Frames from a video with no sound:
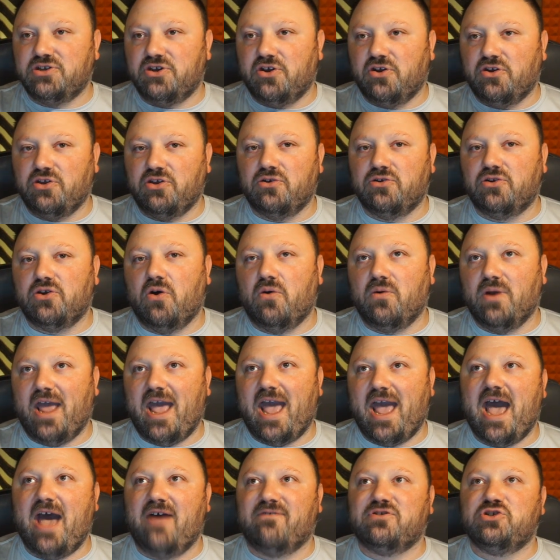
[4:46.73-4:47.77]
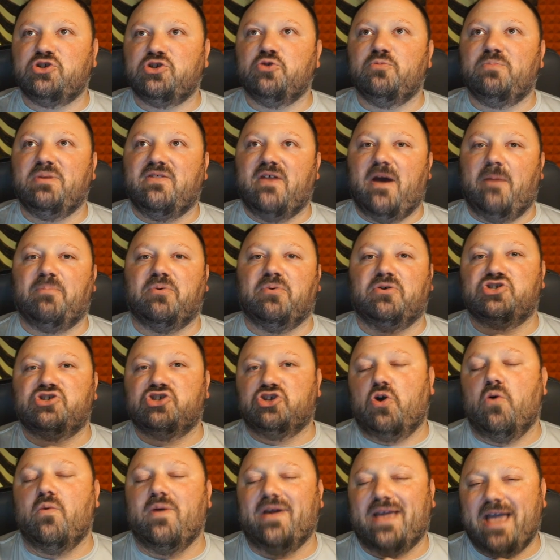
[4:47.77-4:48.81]
you know you don't have to be that
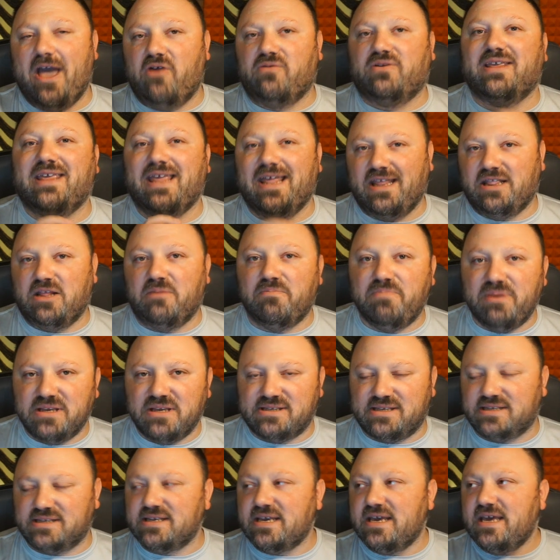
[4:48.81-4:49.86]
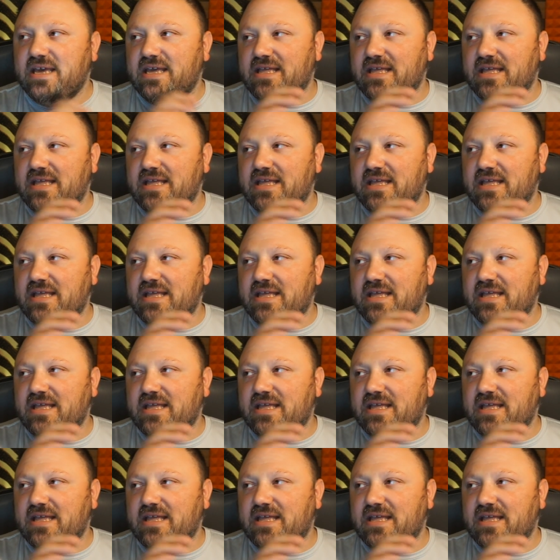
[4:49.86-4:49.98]
person going out and getting the business.